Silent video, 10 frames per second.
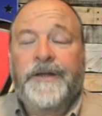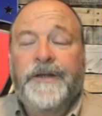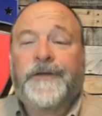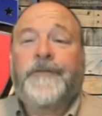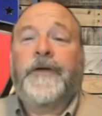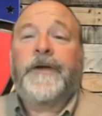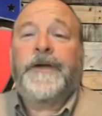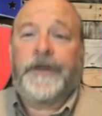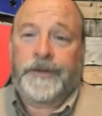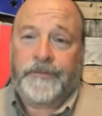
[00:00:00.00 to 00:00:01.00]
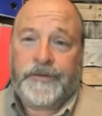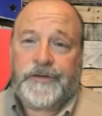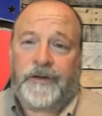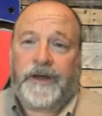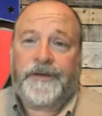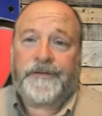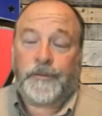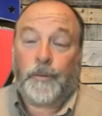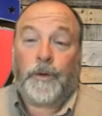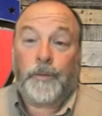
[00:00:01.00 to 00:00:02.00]
is very individualized
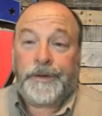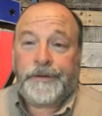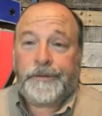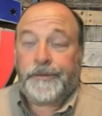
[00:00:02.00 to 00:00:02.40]
in what we do.